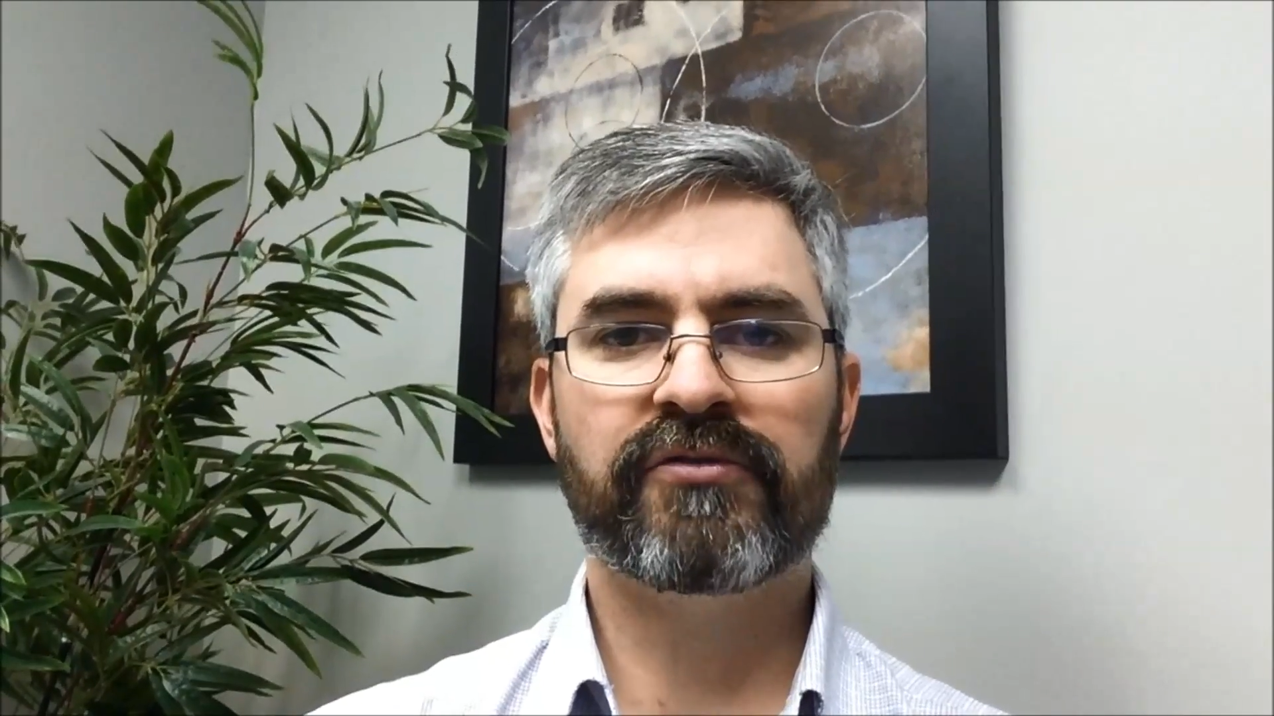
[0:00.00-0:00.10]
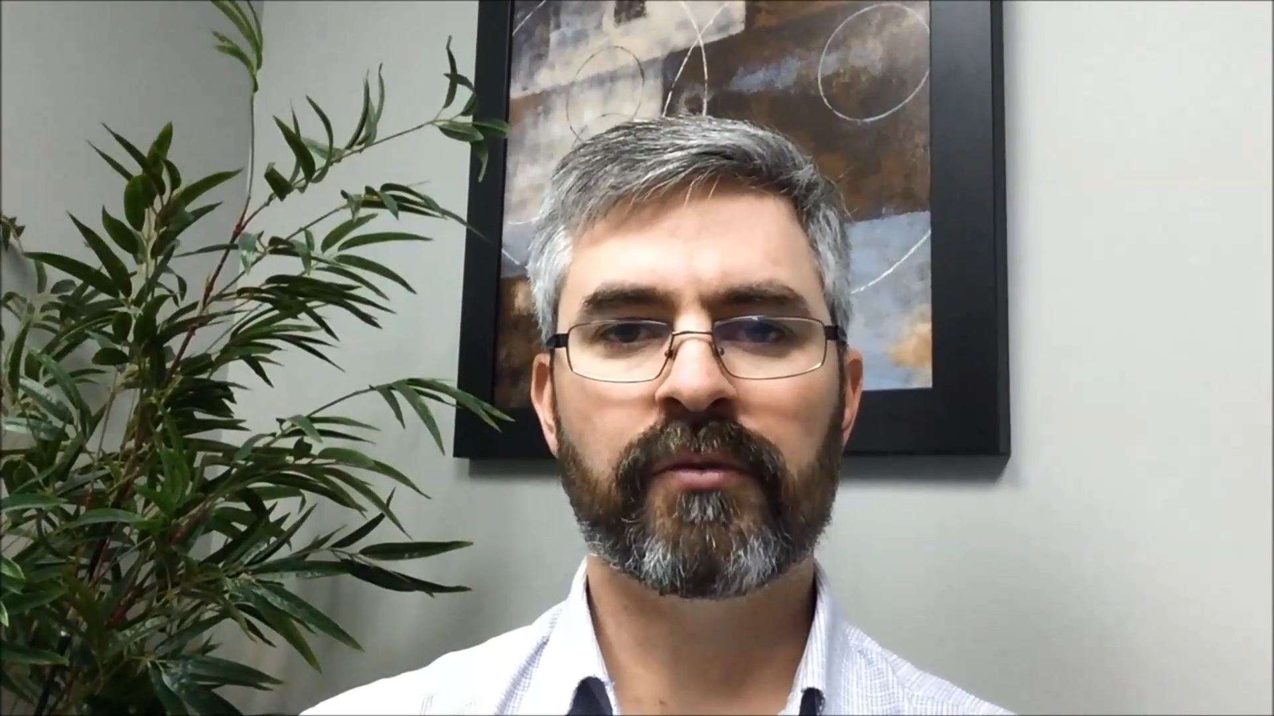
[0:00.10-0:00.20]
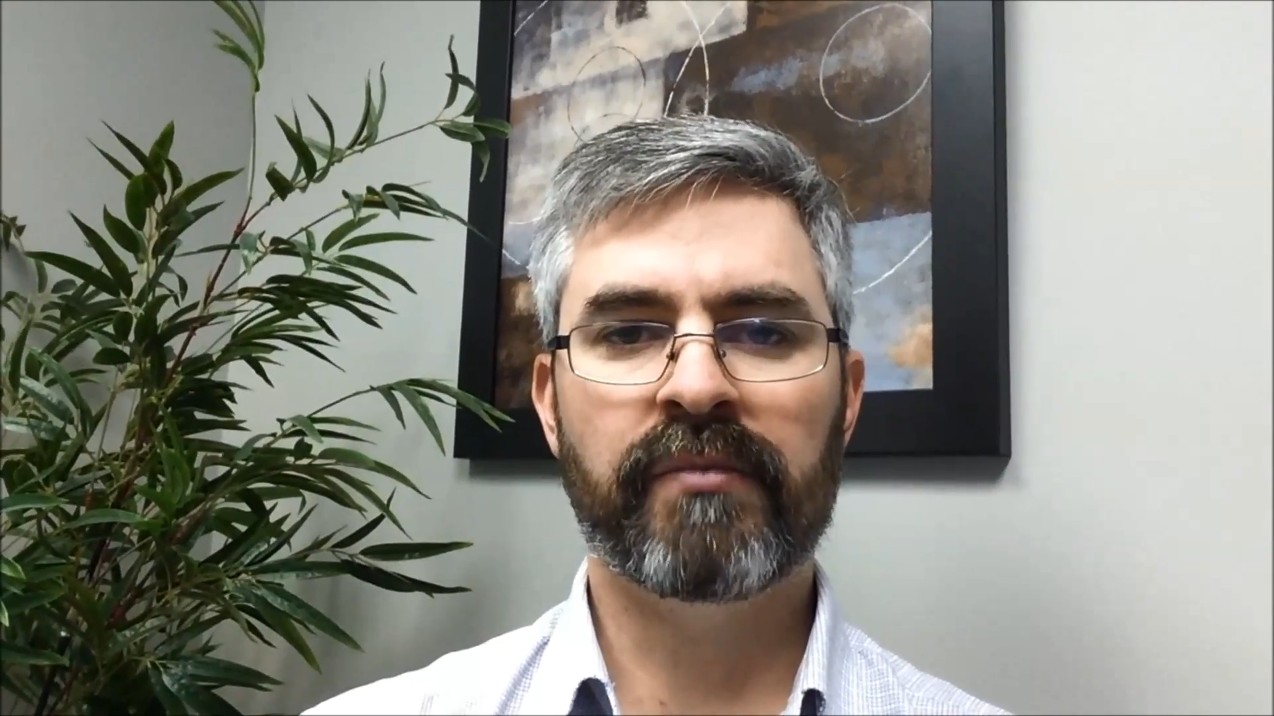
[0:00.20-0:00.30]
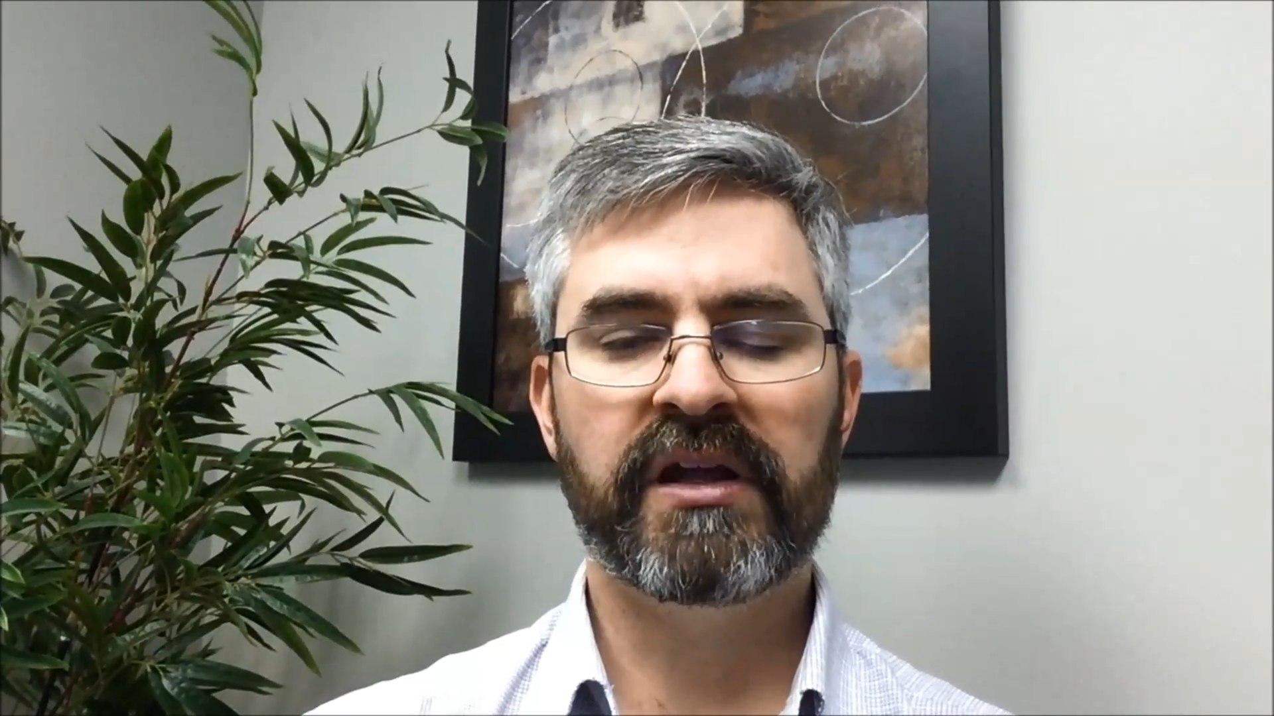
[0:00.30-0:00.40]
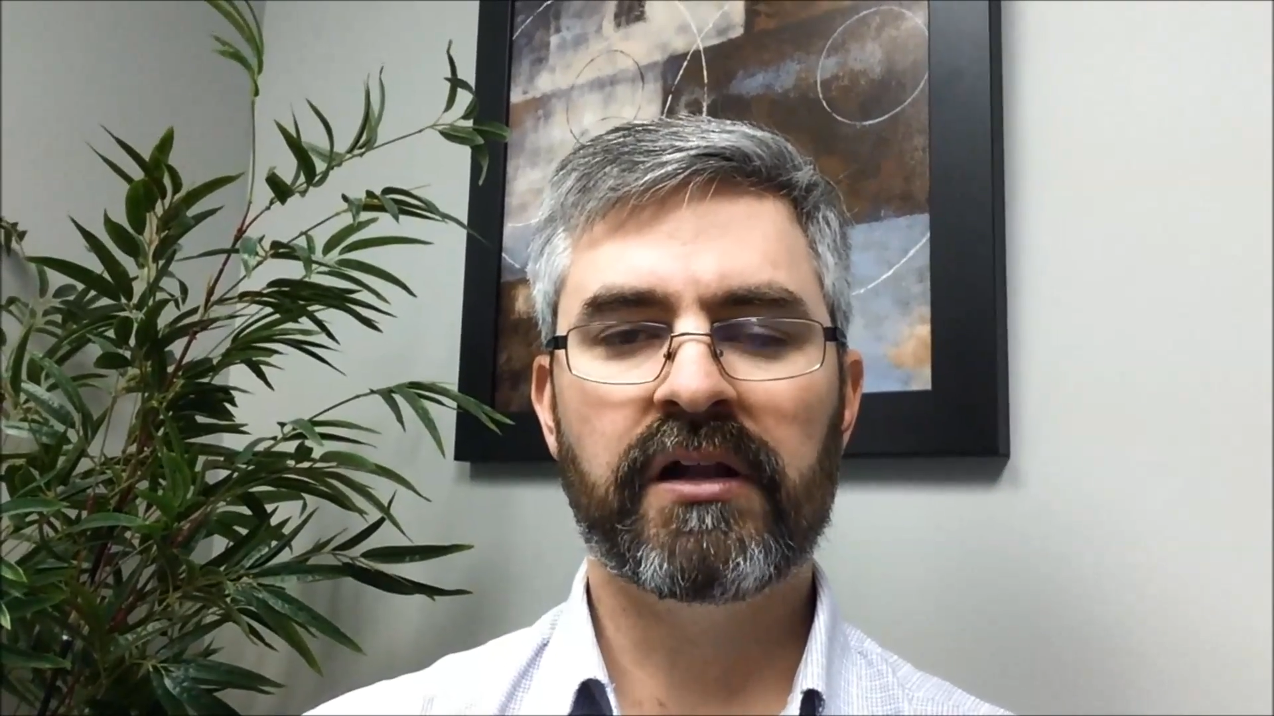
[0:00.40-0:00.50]

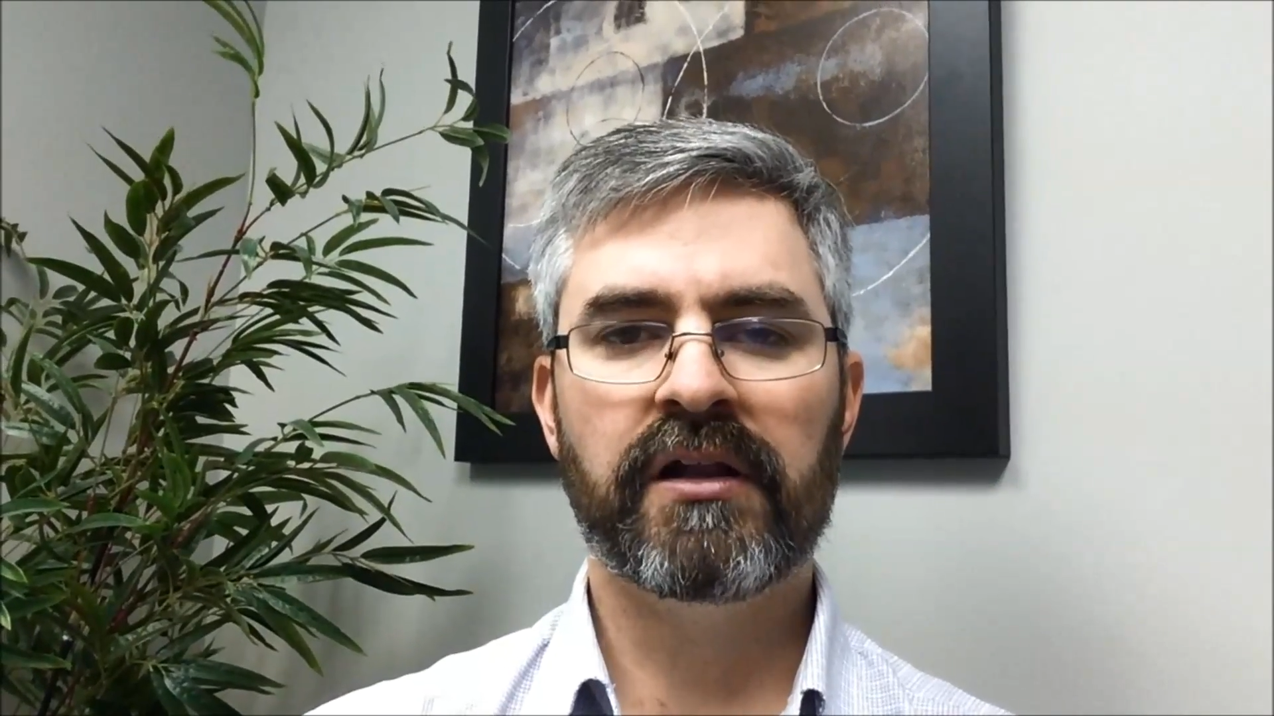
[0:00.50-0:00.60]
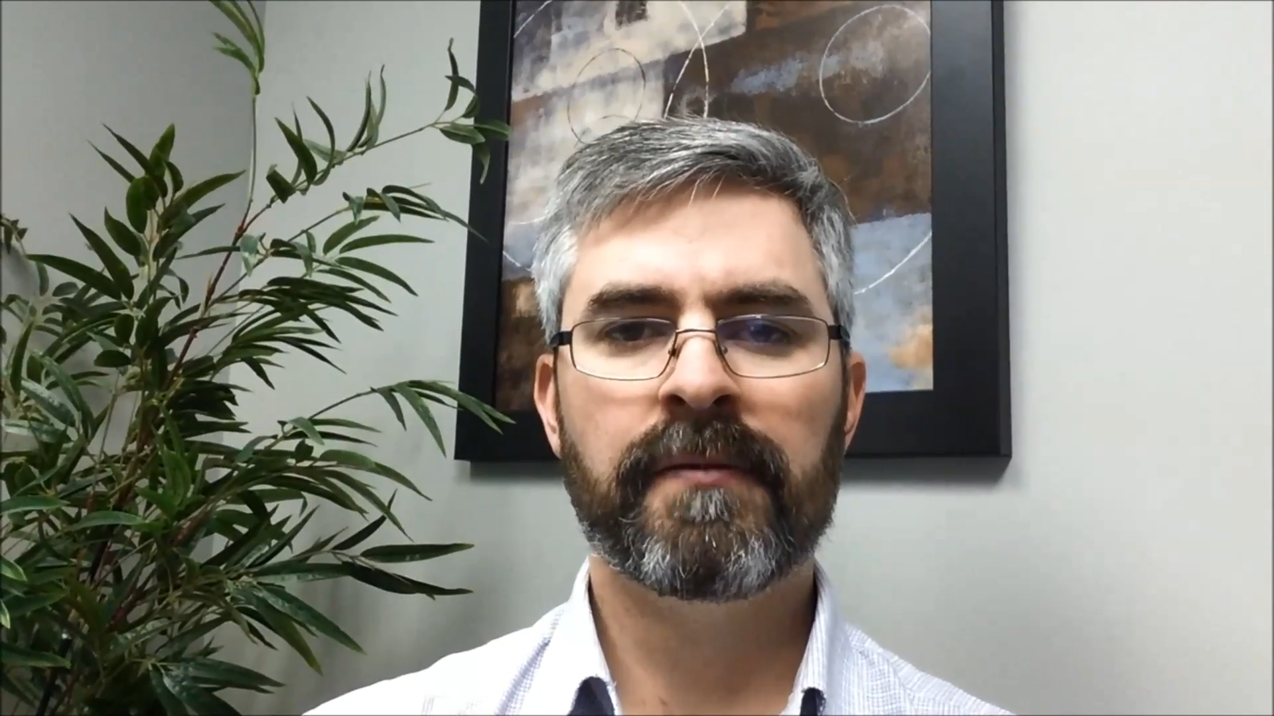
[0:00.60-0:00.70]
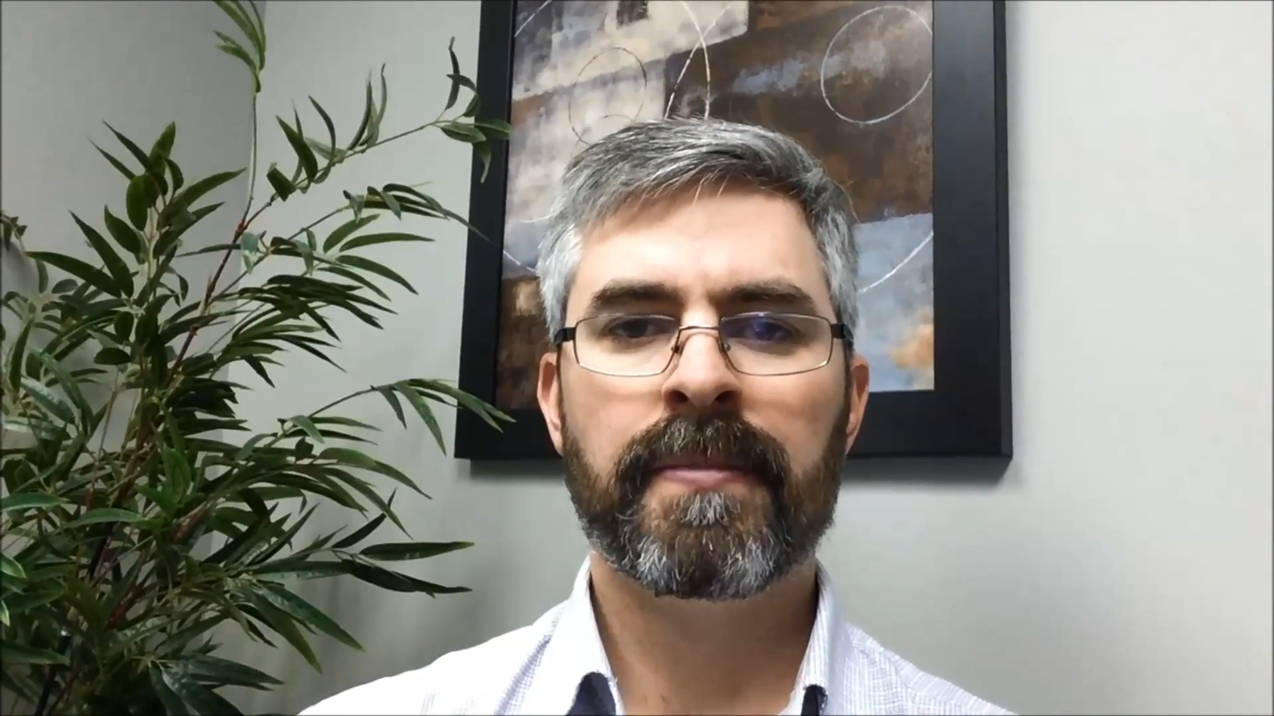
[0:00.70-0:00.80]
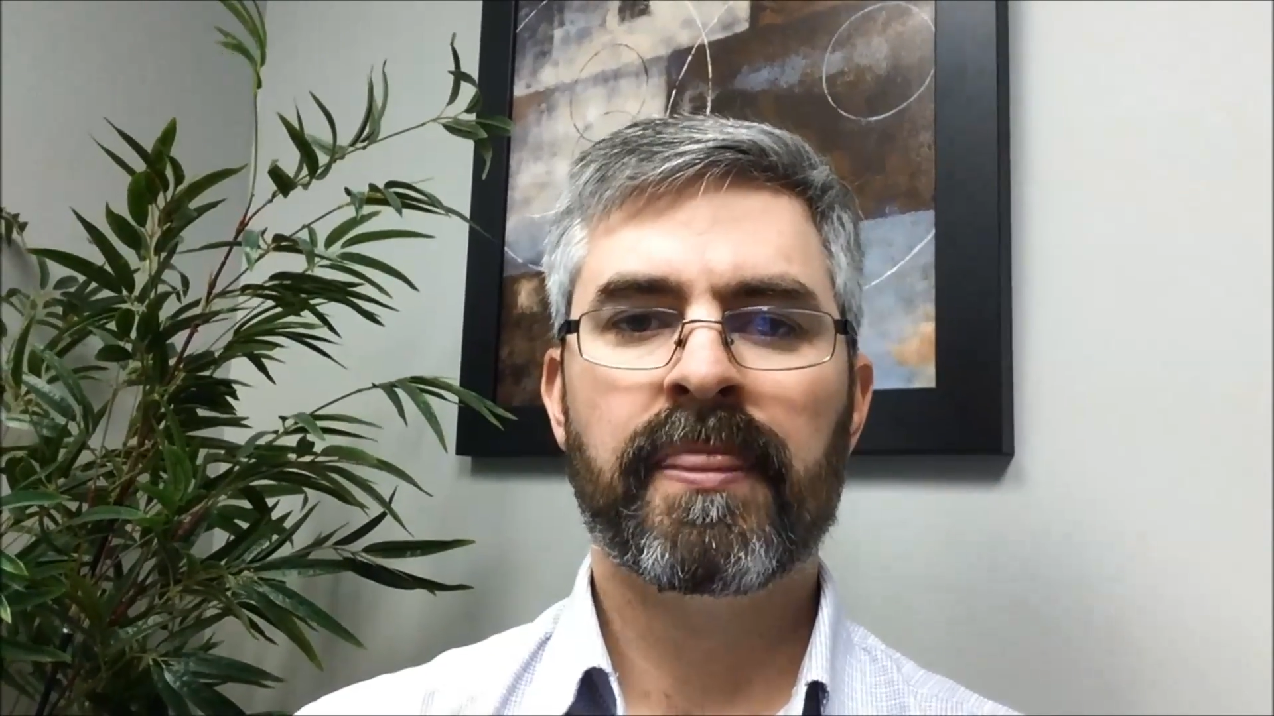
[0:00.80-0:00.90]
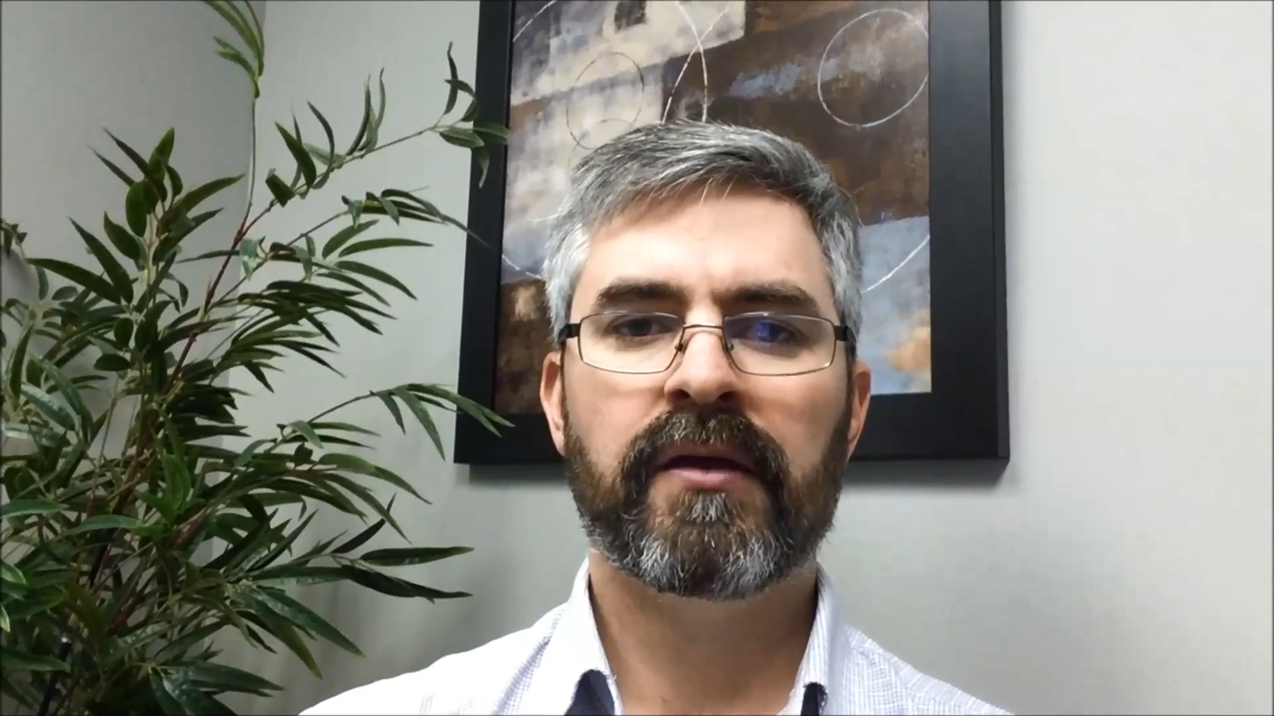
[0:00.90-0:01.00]
from Bill,